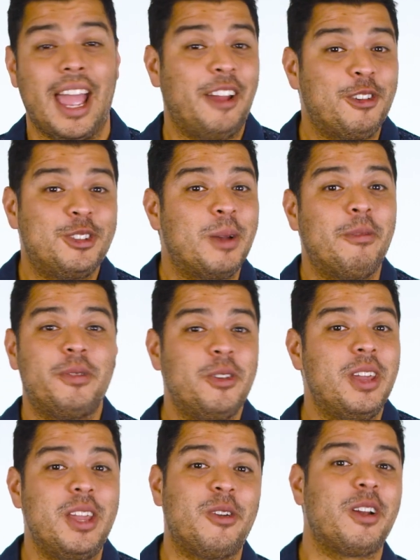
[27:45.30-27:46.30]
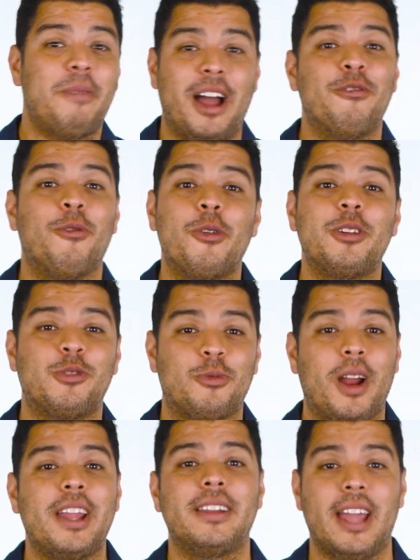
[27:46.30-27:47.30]
And for some of you hearing my voice
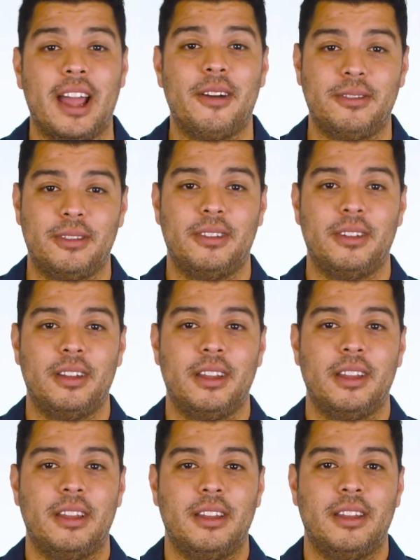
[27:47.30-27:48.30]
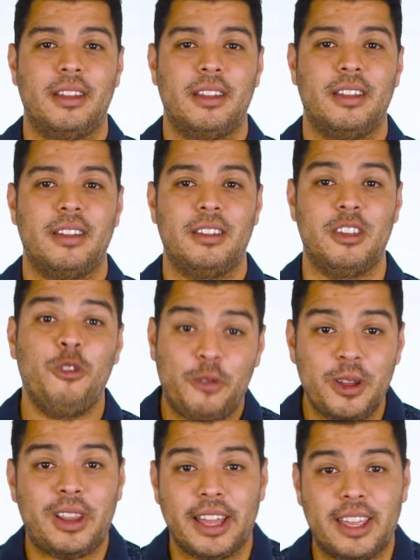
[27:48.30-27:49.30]
right now, you
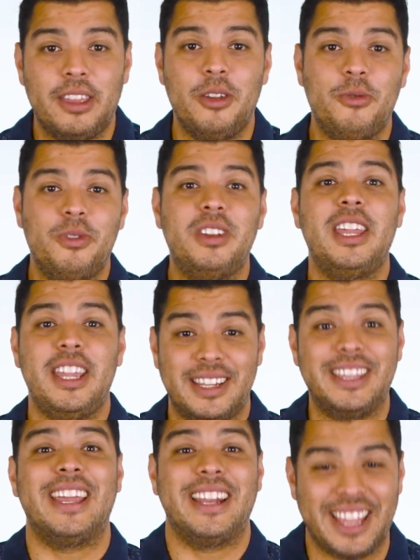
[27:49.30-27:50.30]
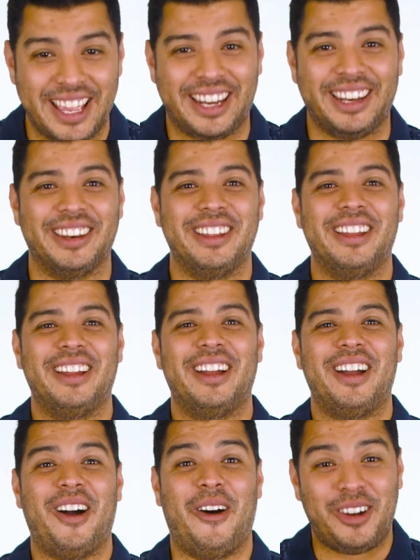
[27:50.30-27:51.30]
feel like you need to get in
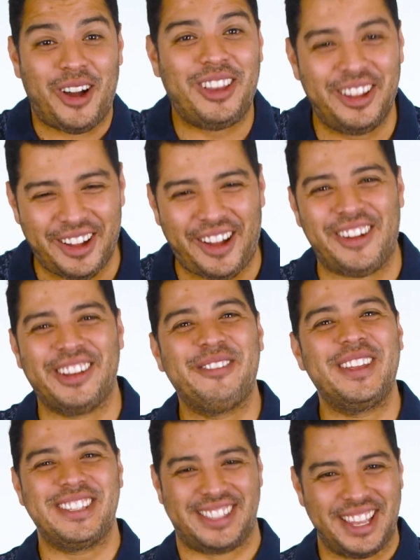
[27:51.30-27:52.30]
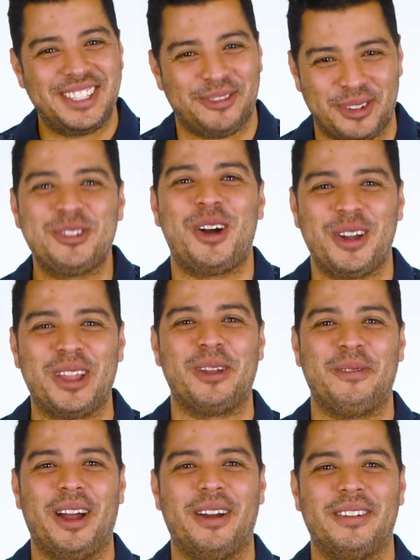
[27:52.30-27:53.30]
on all of these things that we're talking
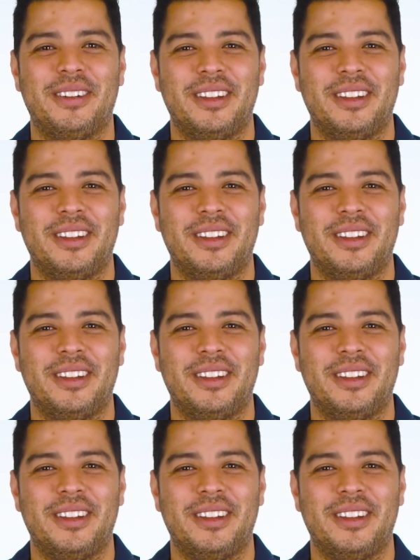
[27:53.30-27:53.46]
about.